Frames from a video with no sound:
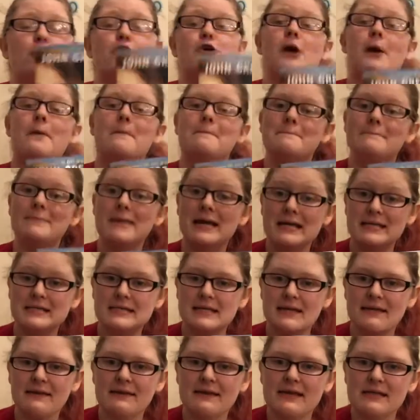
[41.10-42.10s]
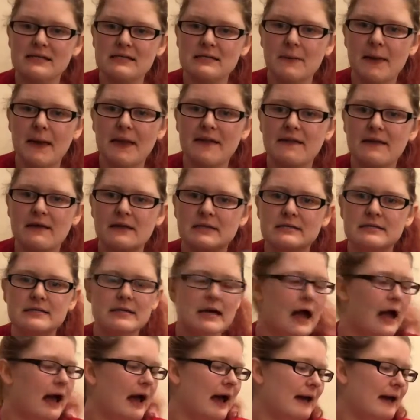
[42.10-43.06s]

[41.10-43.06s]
heard amazing things about this,